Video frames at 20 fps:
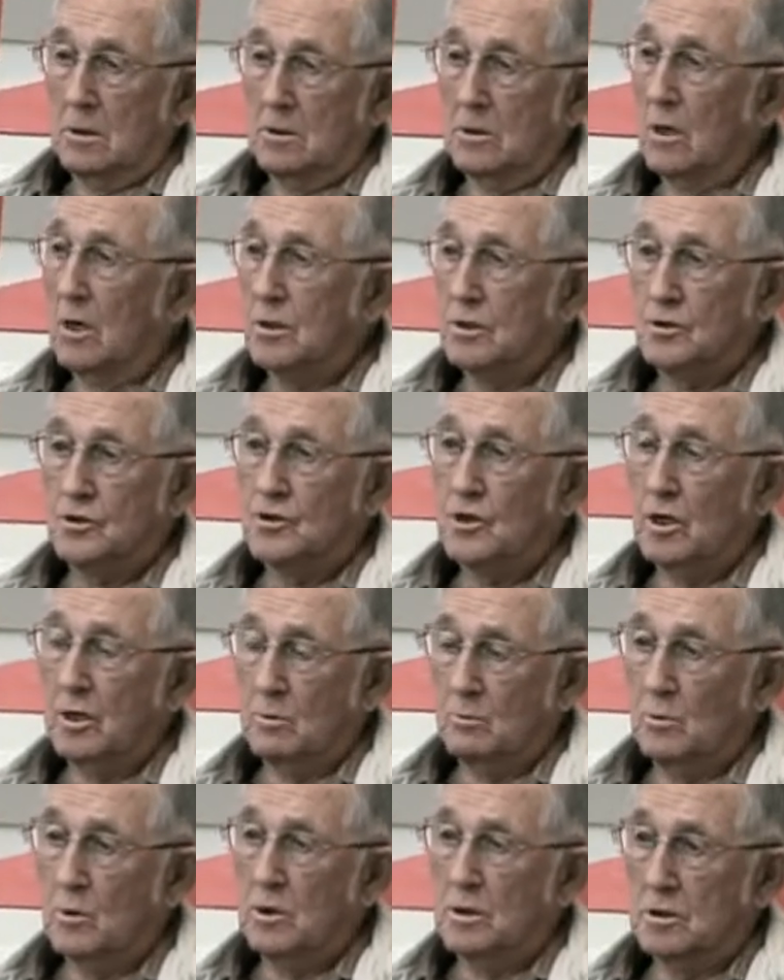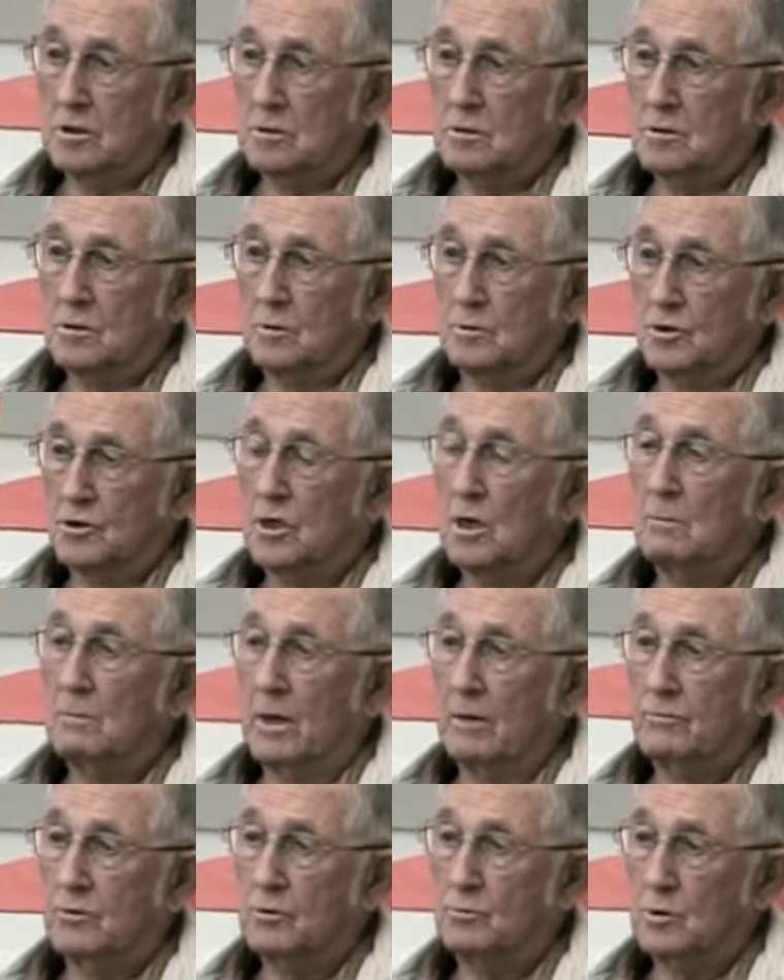not the same ones. there were some
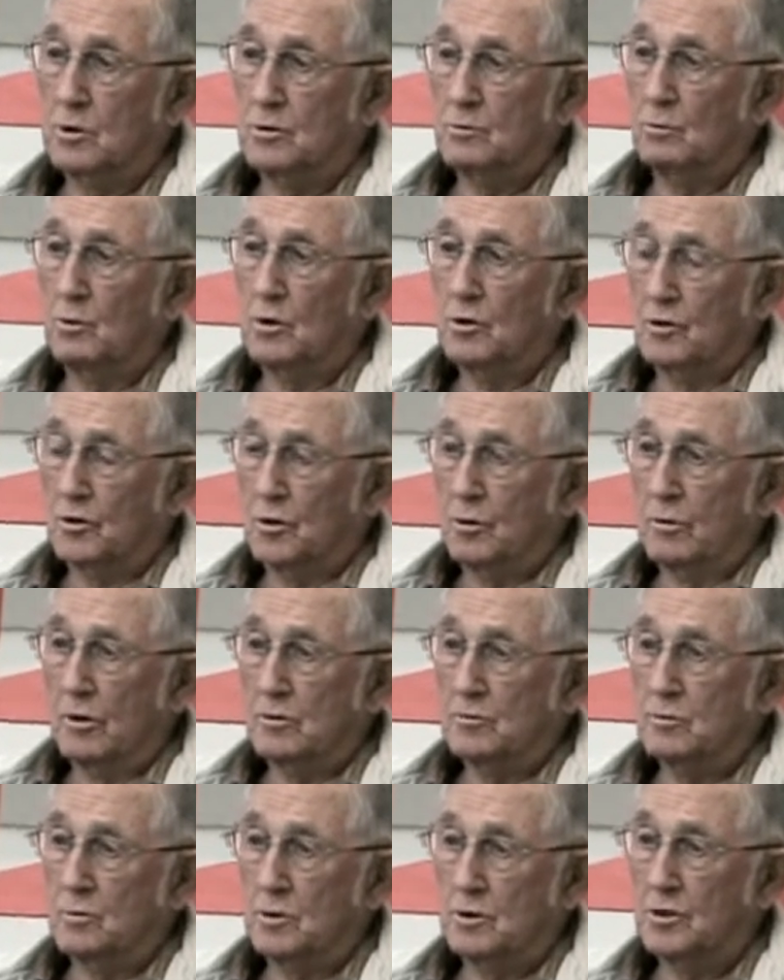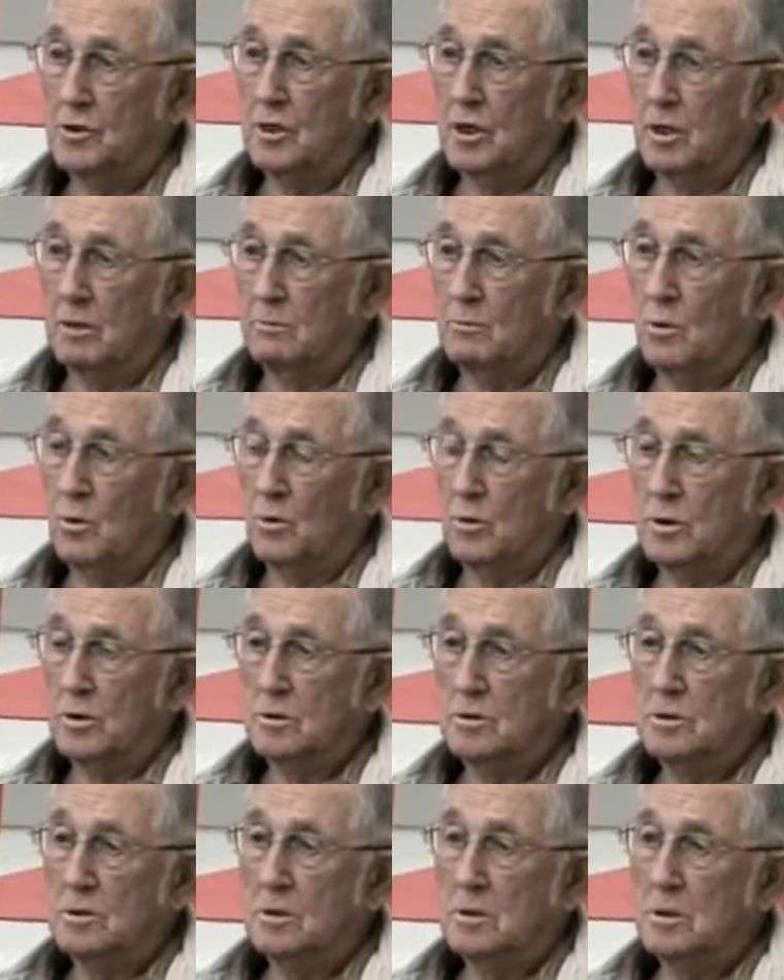of us, was, one or two of us were the same
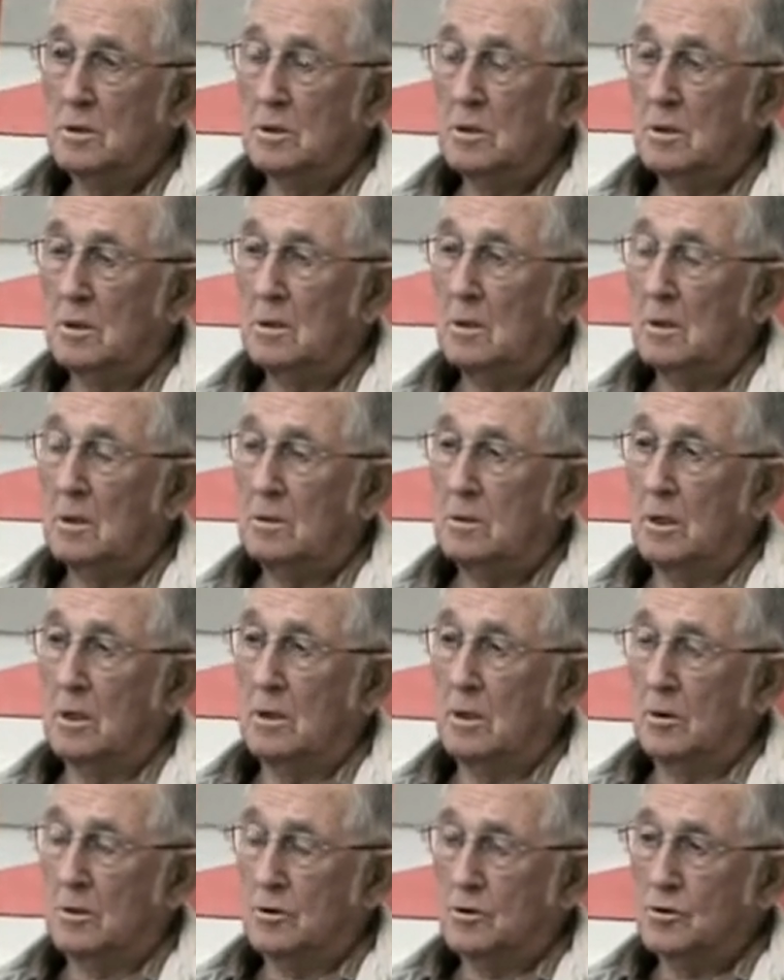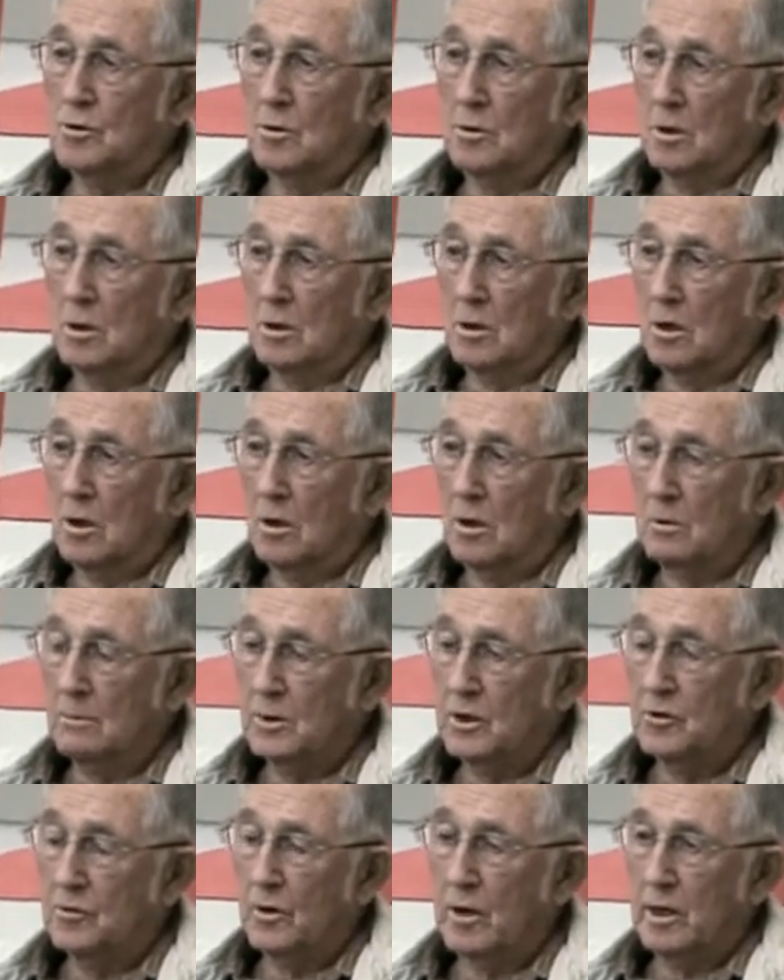boys. They loaded us on an
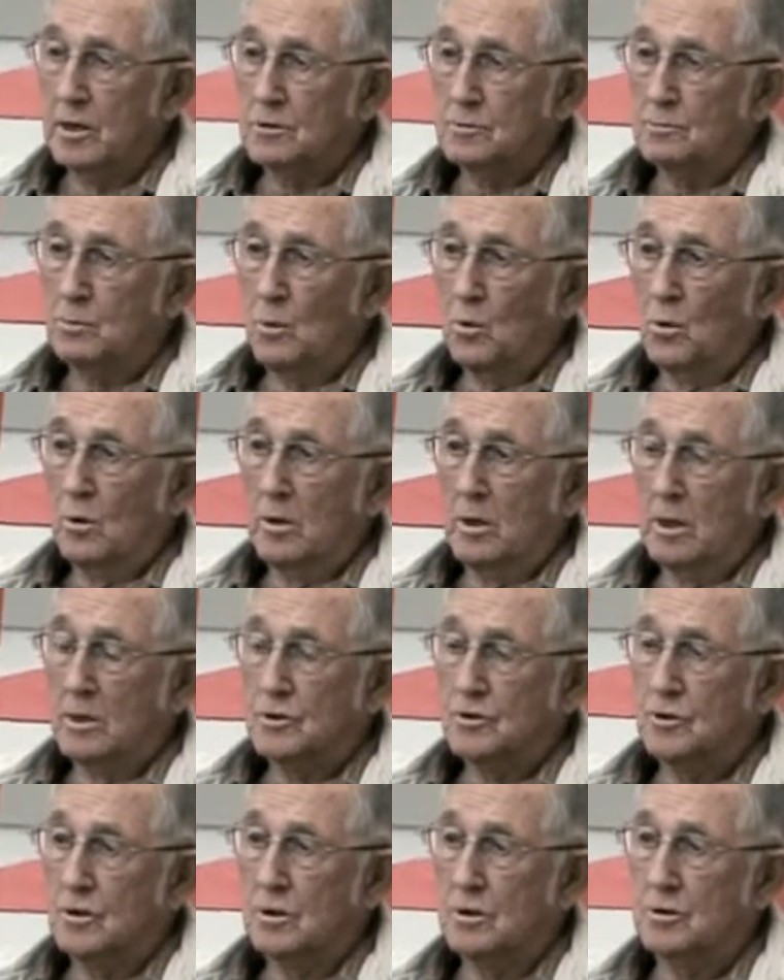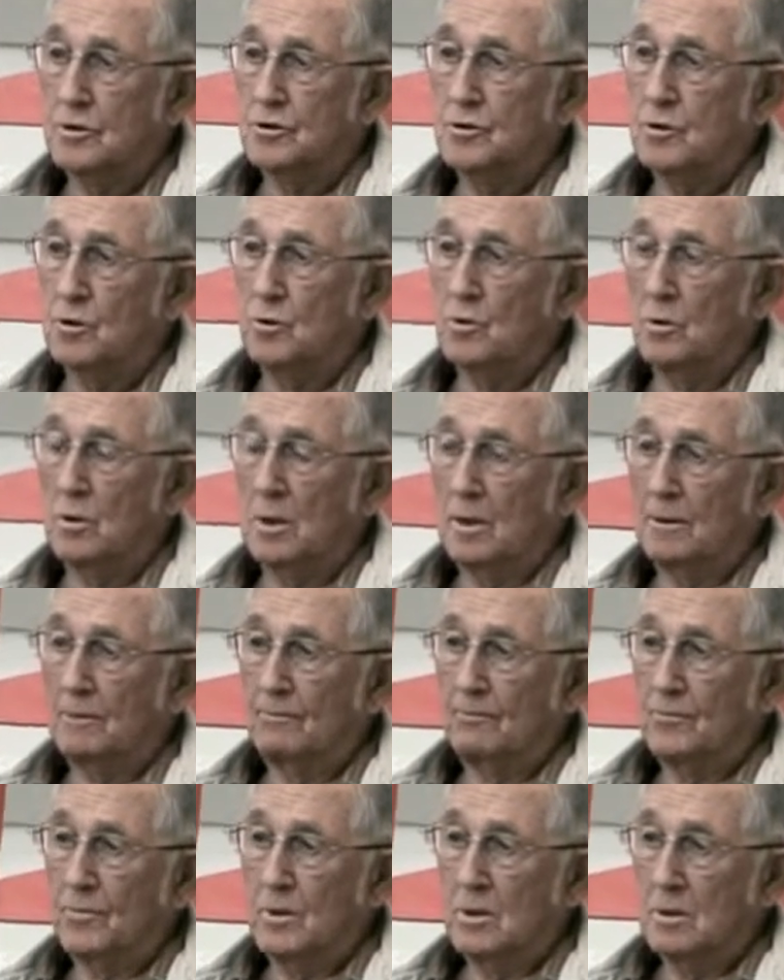Army transport and sent us to
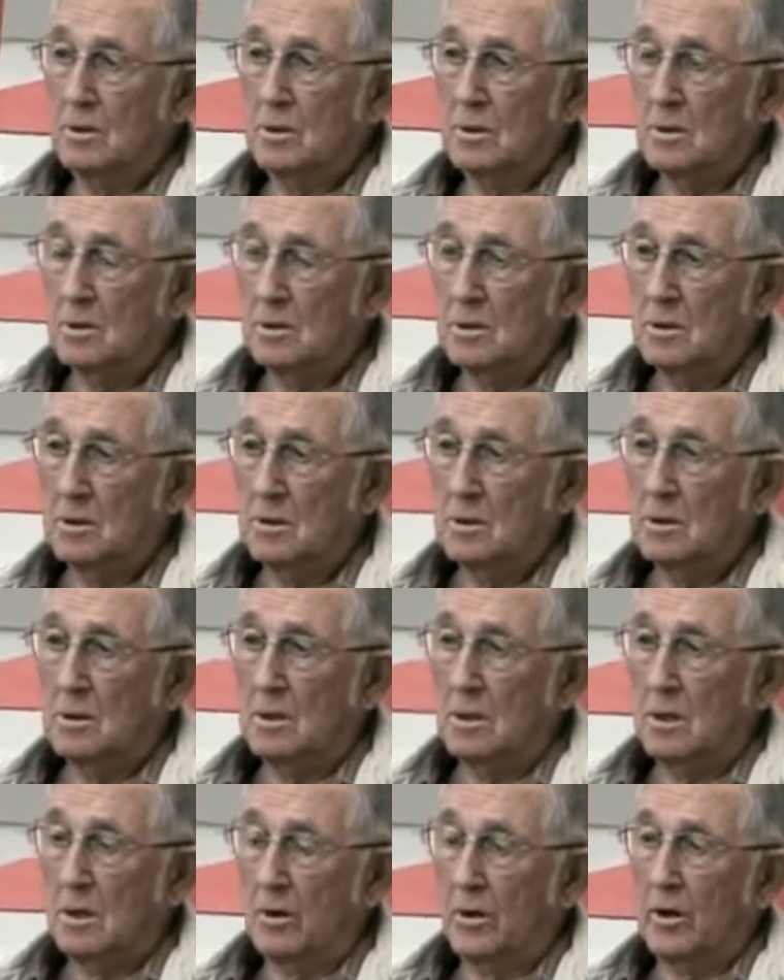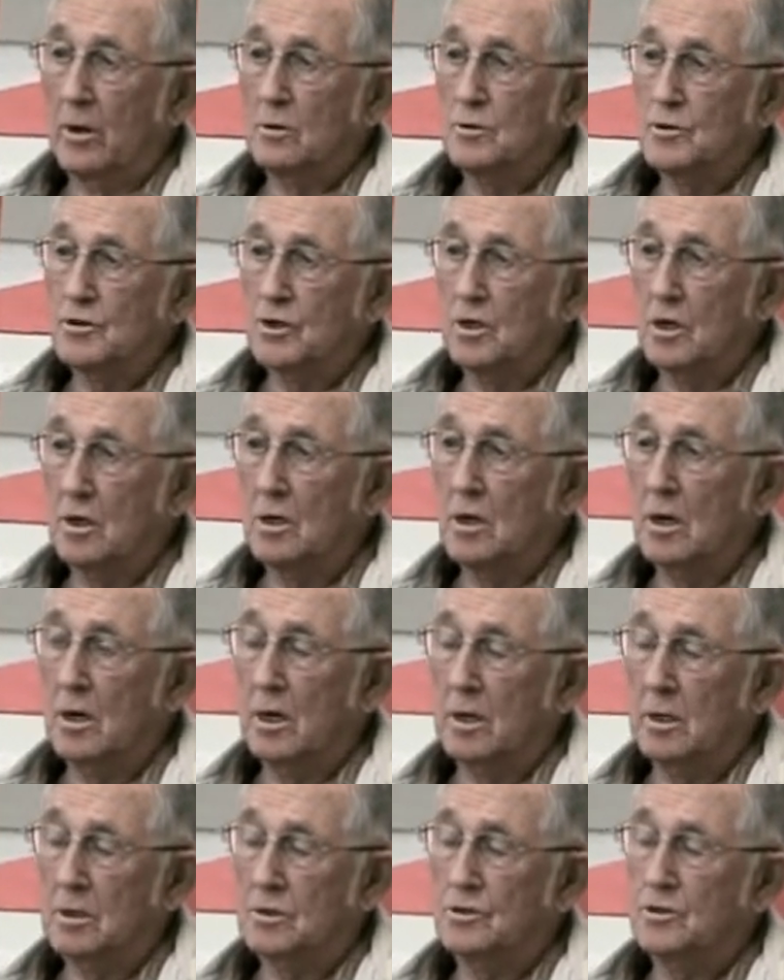um, our
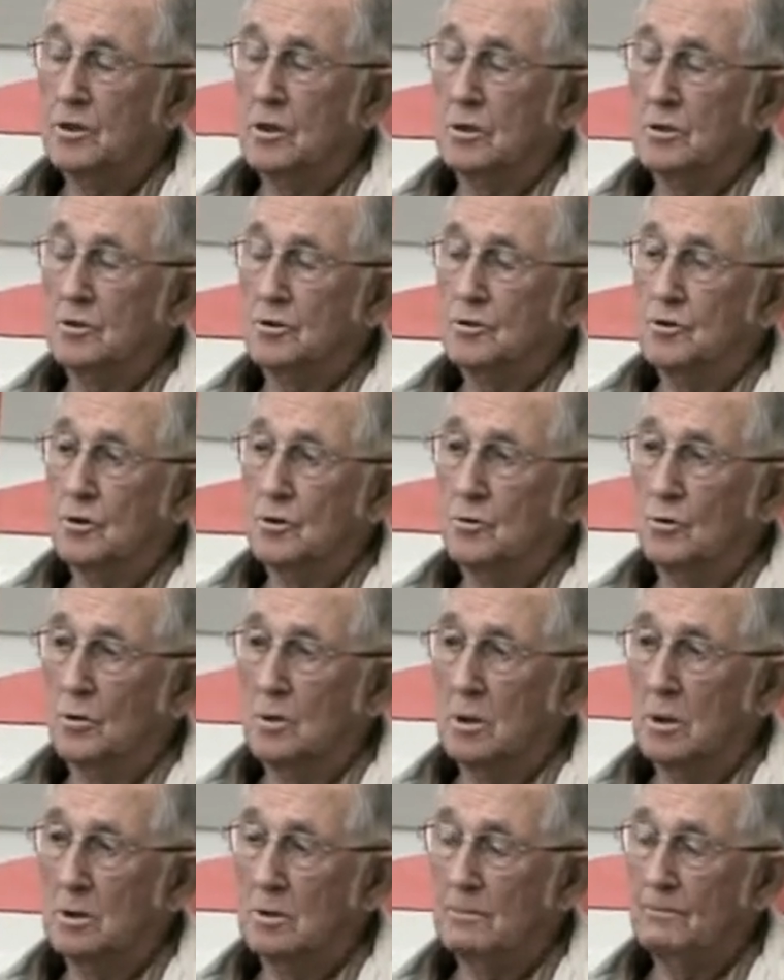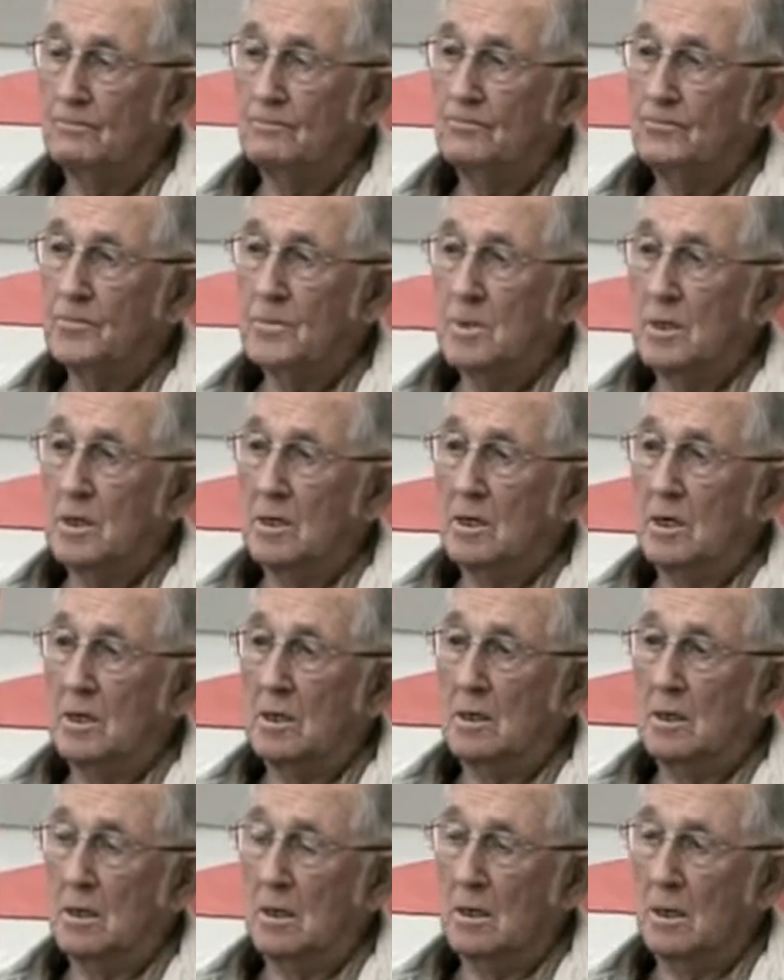LCI and sent us to uh,
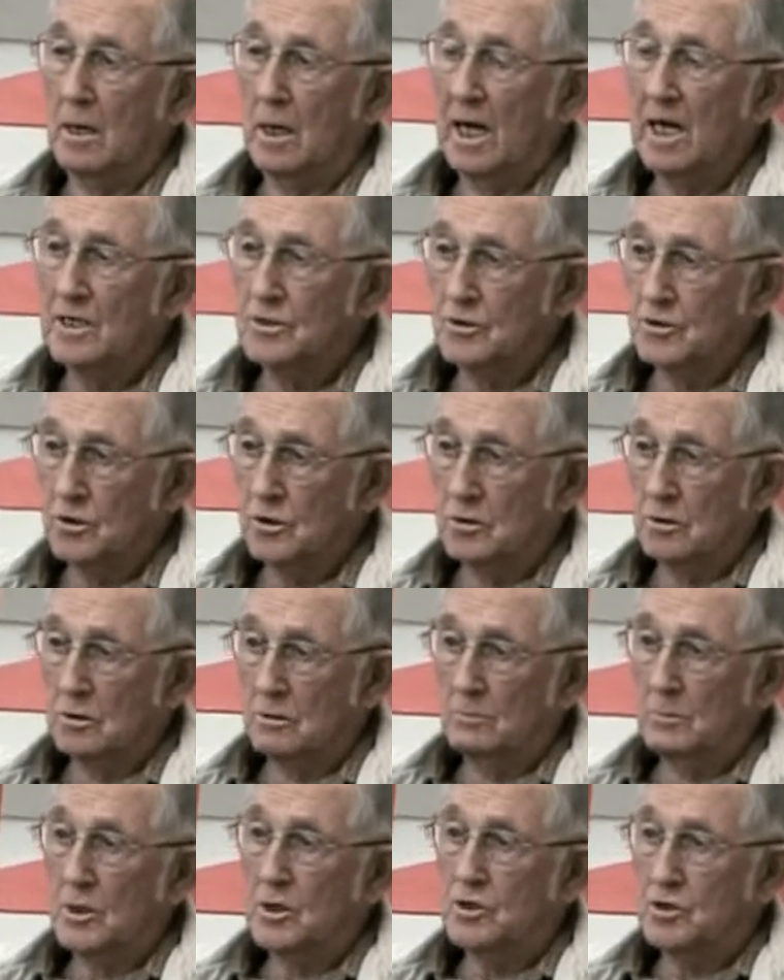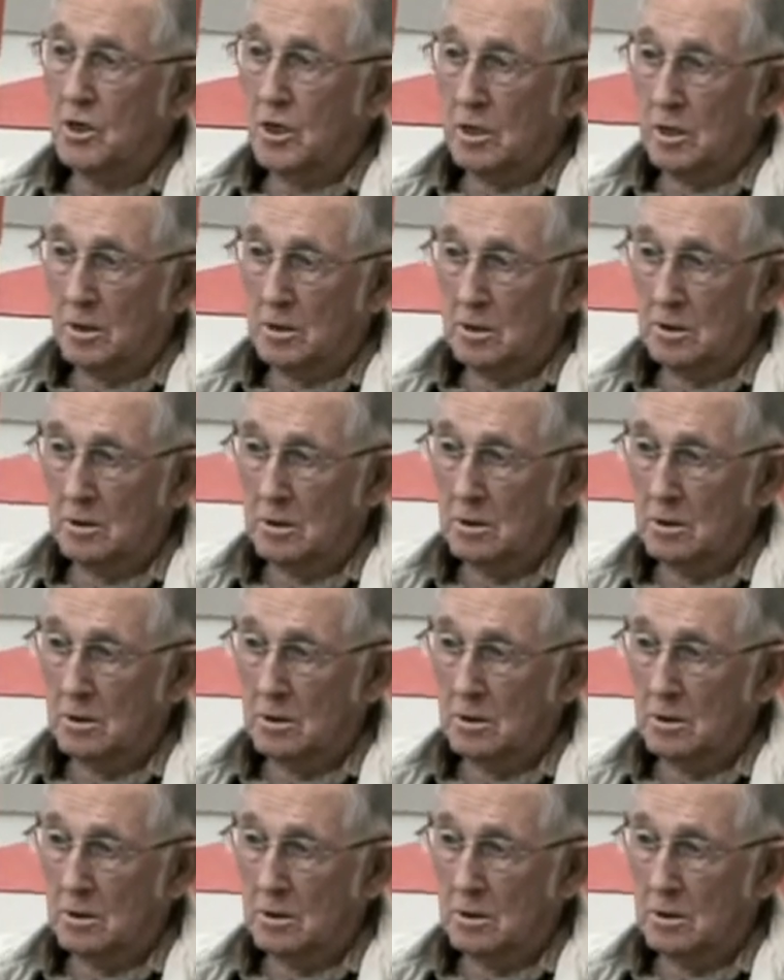uh, Beachhead